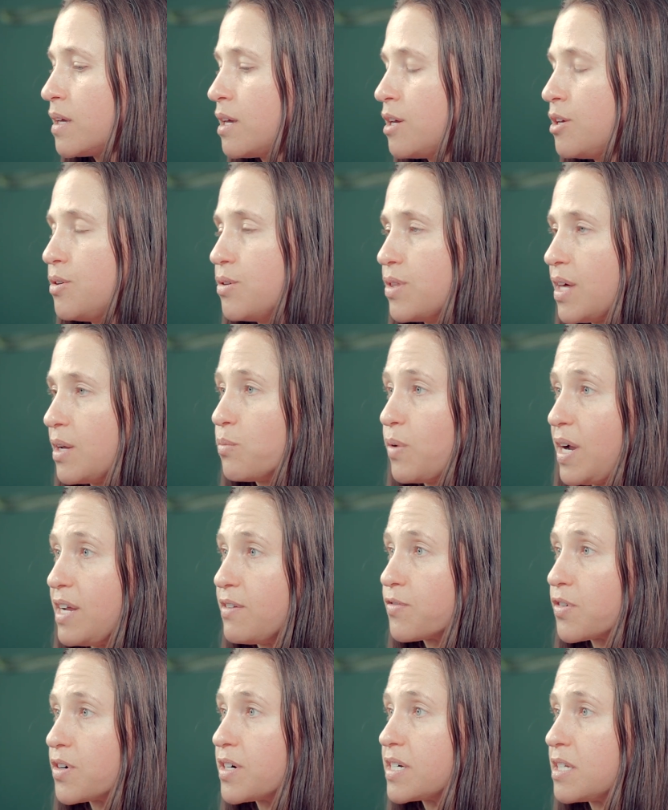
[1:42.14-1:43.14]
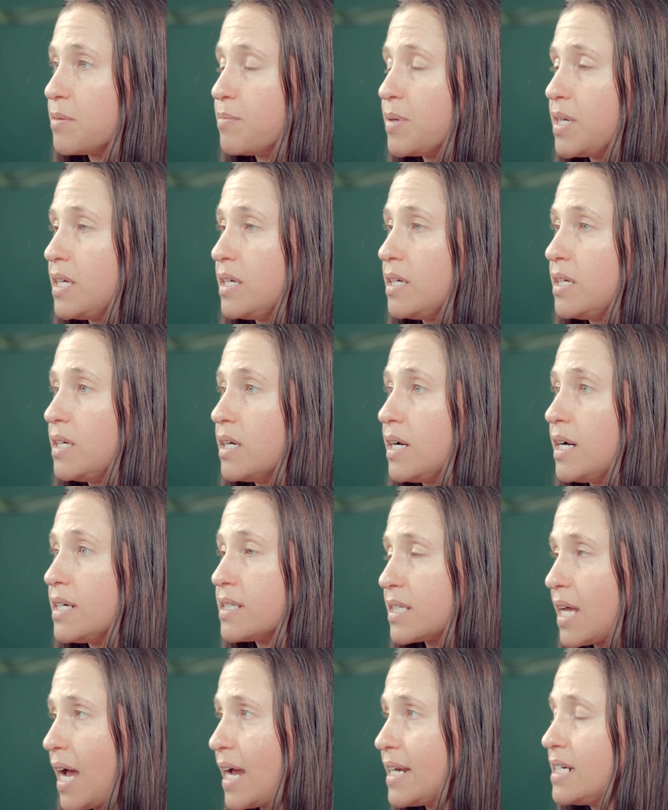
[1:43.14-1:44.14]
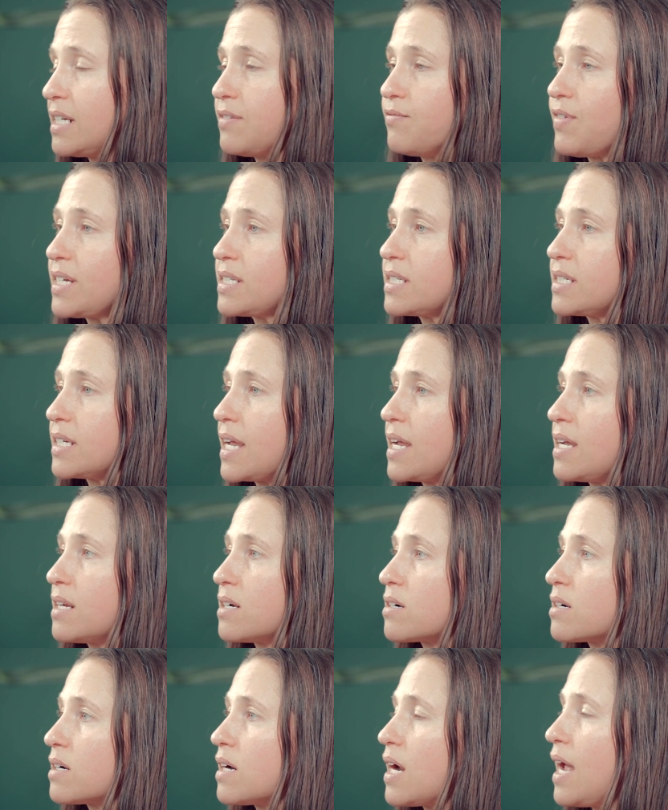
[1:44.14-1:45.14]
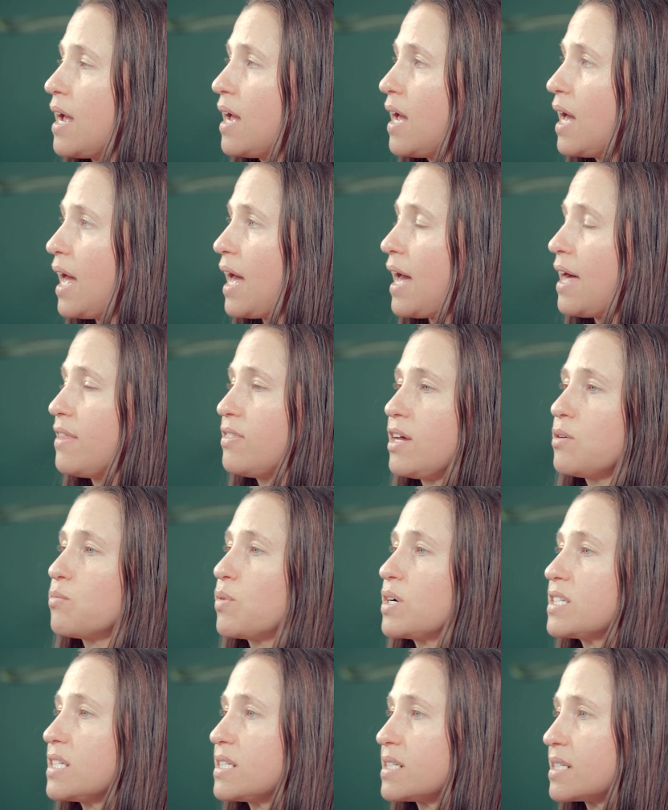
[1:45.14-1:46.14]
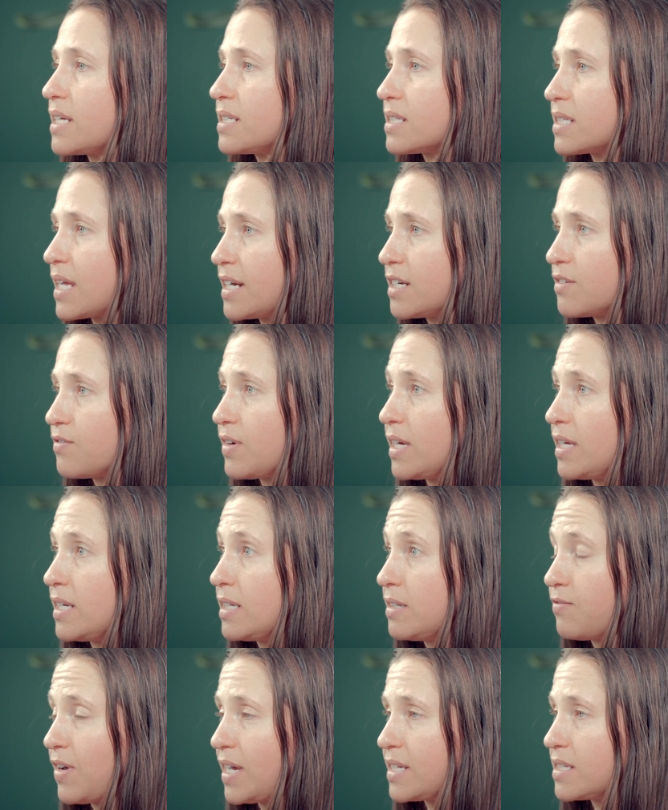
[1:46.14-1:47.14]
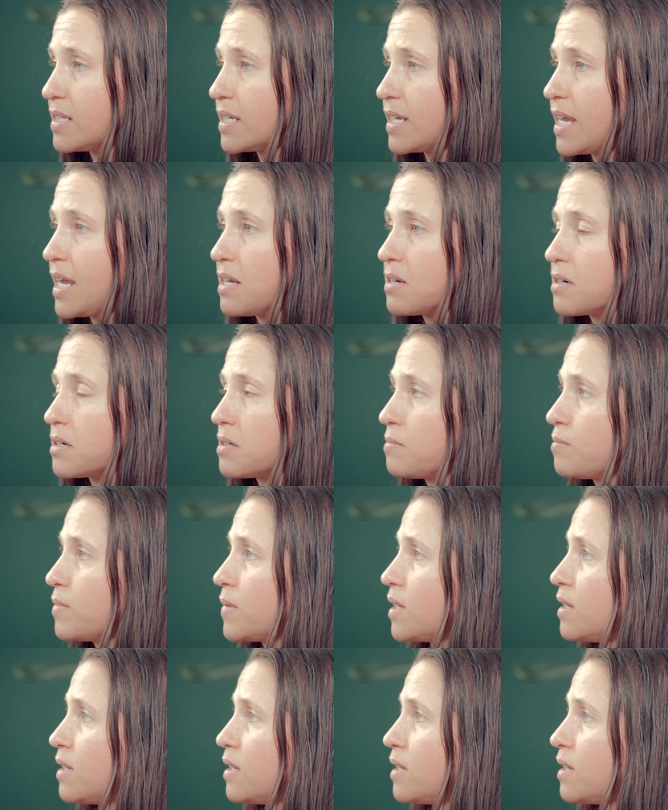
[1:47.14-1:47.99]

You then wait for it to be assigned an investigator, and then once it's assigned an investigator,